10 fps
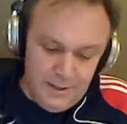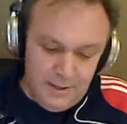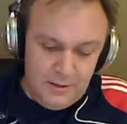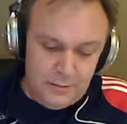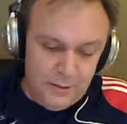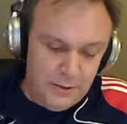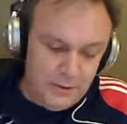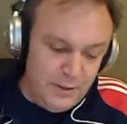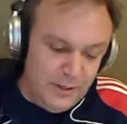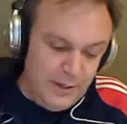on the
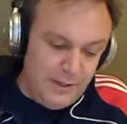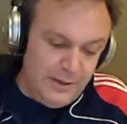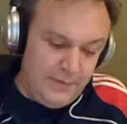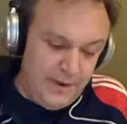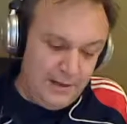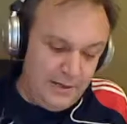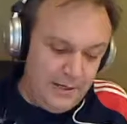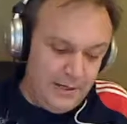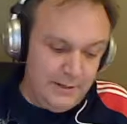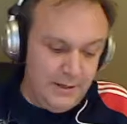road, and they finally
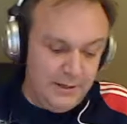did,